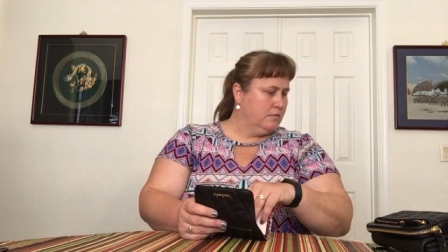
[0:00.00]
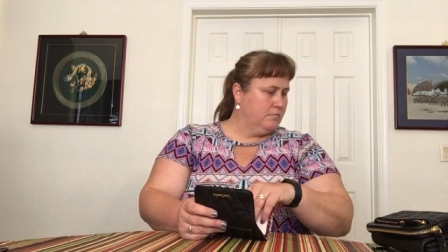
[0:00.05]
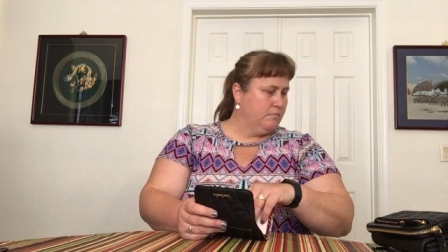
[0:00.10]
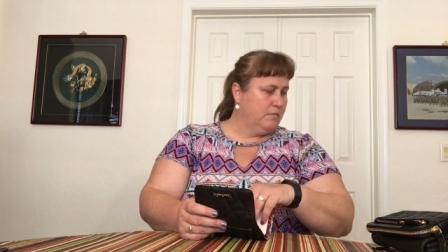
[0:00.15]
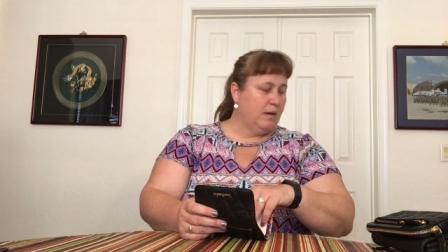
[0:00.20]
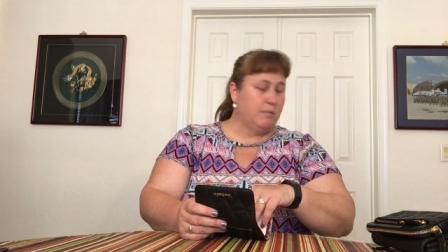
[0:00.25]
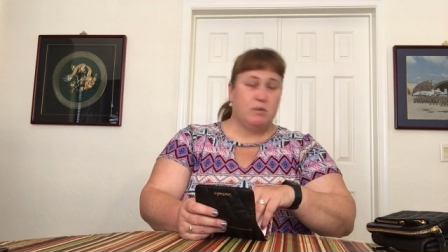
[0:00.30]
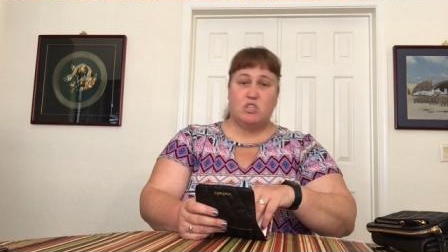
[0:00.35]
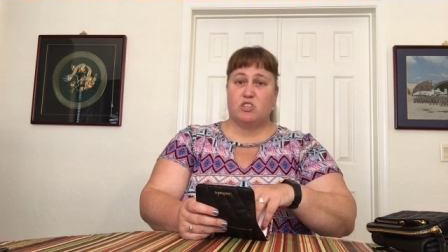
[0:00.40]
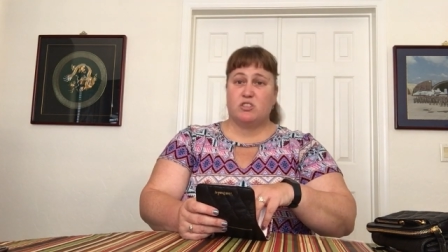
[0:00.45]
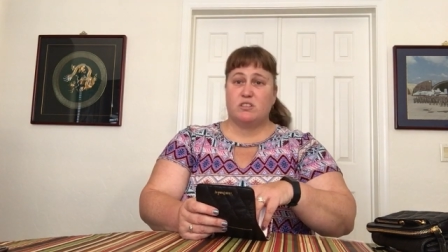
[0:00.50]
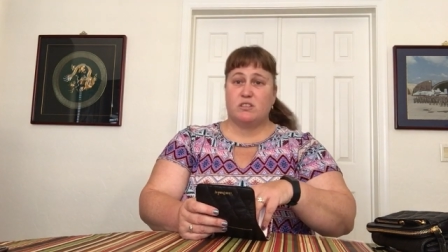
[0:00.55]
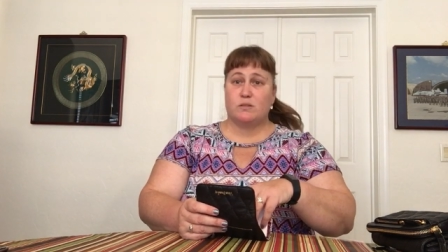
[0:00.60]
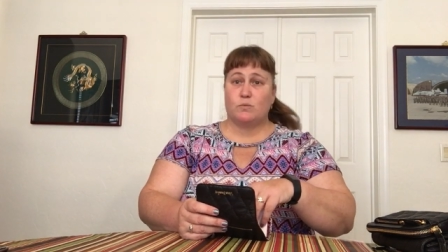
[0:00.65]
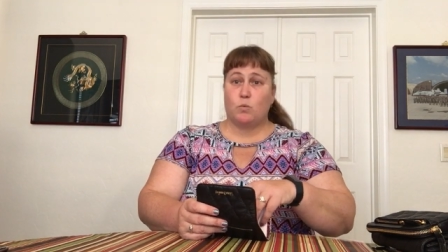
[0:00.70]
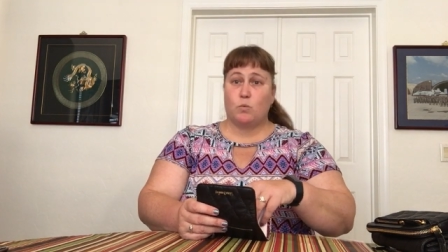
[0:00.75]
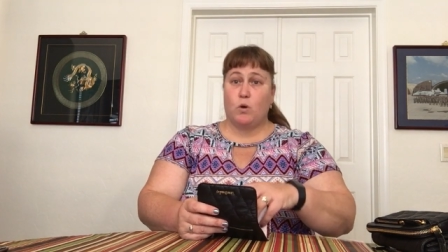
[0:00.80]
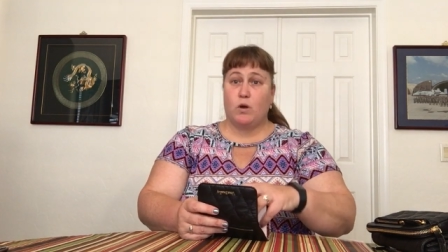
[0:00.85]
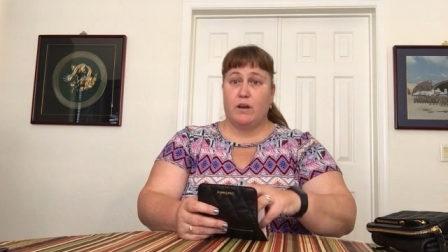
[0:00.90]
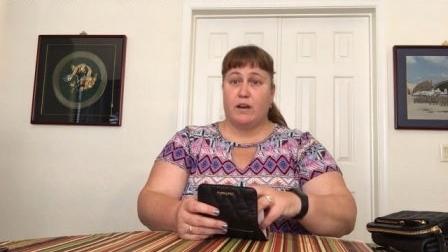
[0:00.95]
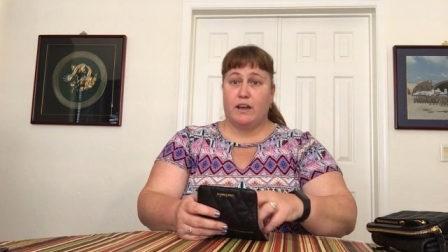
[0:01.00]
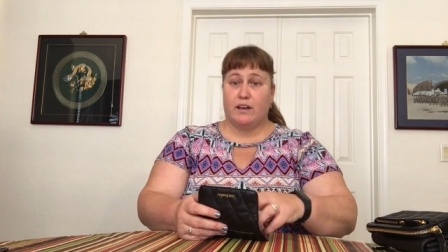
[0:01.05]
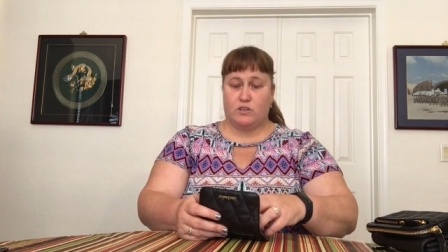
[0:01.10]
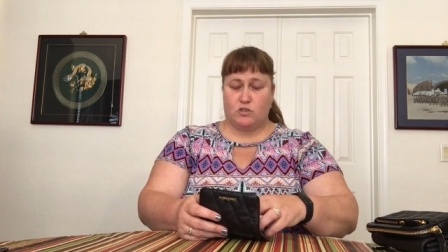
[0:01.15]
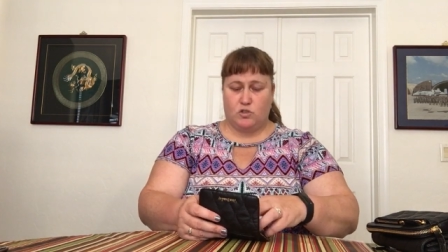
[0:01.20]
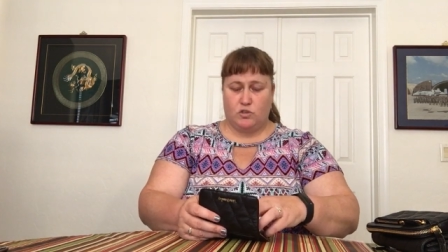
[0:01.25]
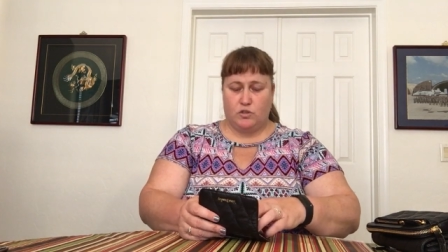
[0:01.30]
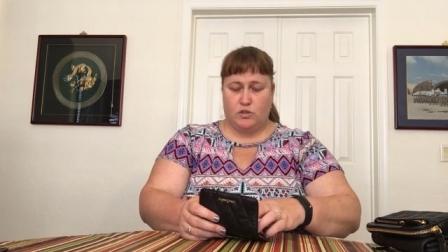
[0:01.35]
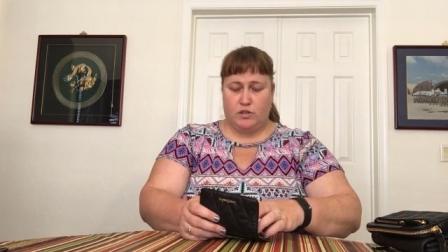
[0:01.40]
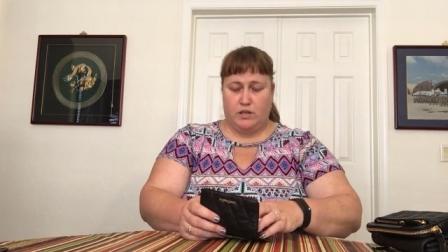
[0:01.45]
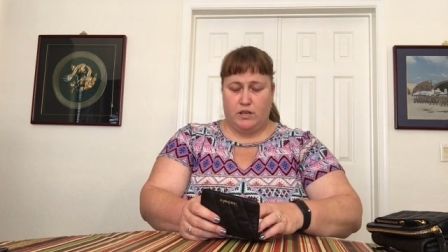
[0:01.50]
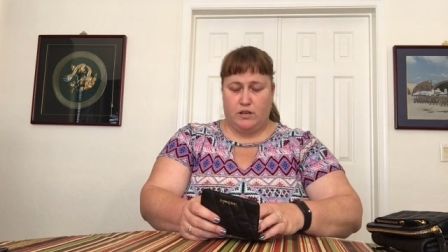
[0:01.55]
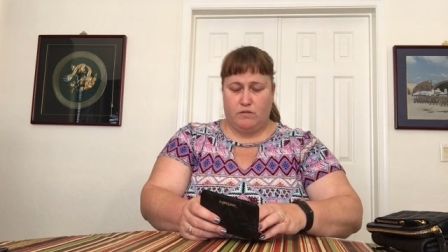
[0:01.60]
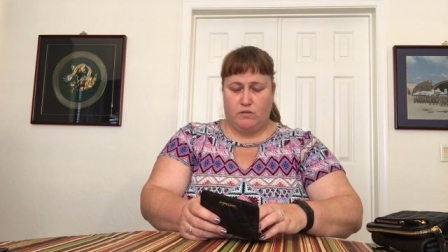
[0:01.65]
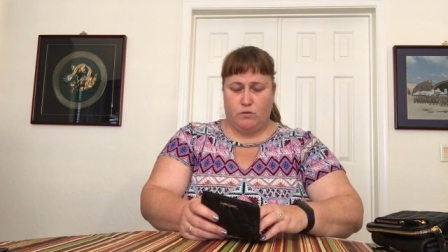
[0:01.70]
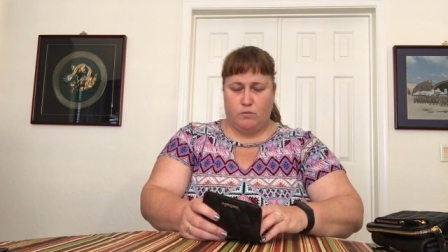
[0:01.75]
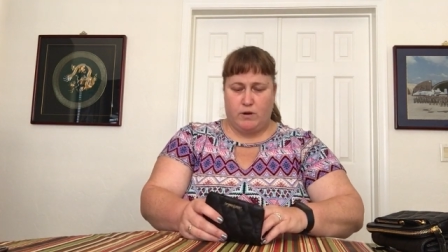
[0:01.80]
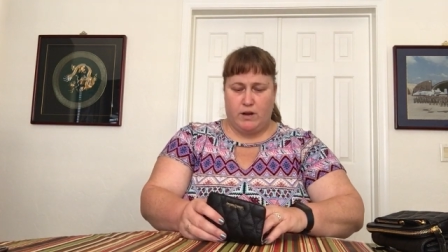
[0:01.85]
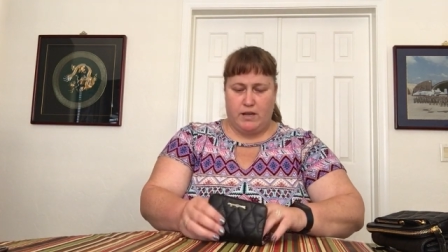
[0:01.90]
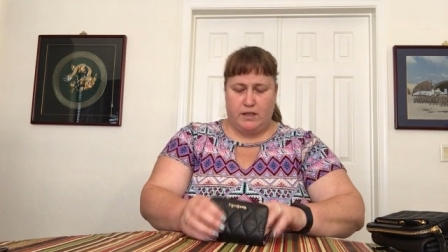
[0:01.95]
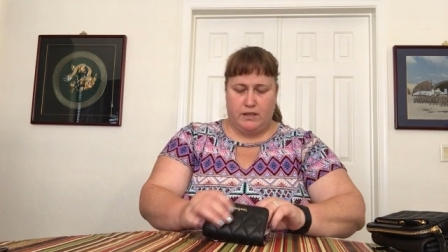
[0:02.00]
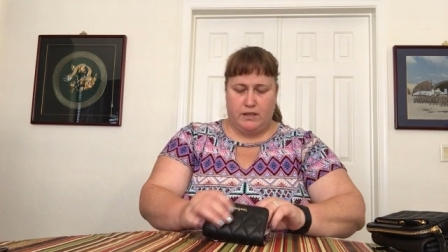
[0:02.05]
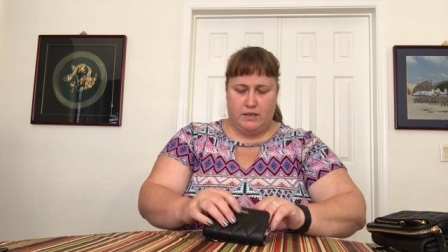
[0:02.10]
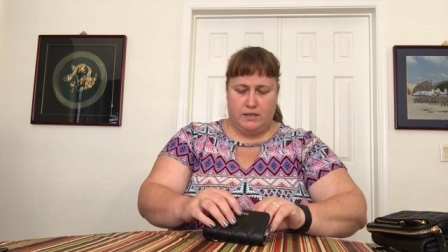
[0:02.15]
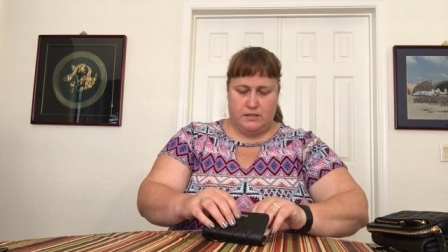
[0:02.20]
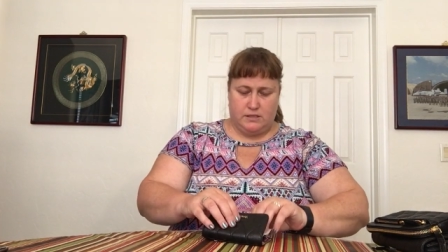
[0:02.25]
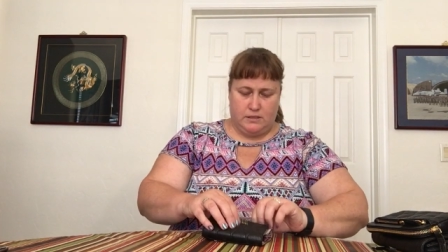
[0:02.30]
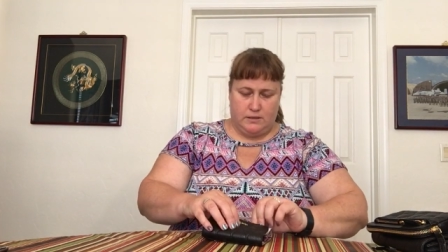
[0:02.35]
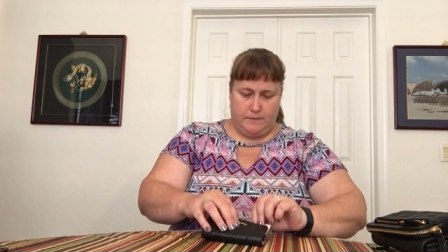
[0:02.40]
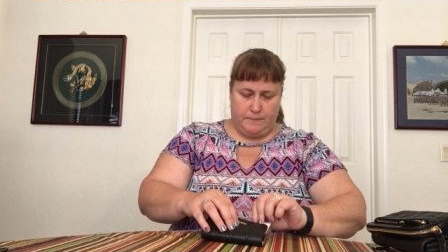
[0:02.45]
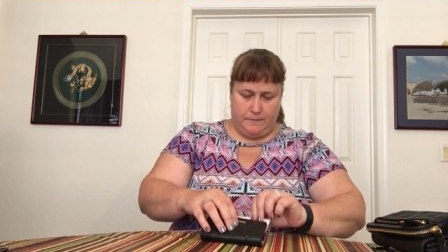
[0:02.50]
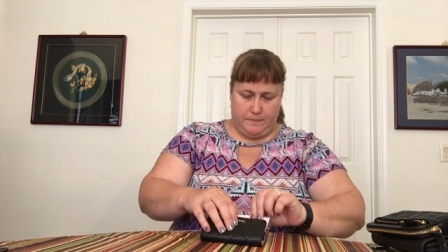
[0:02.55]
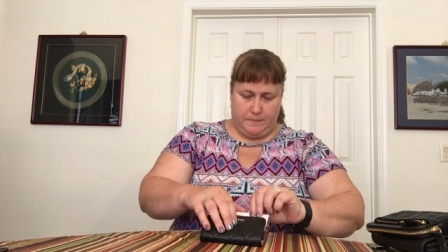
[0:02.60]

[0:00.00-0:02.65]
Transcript: maybe just this one actually of the Rileys.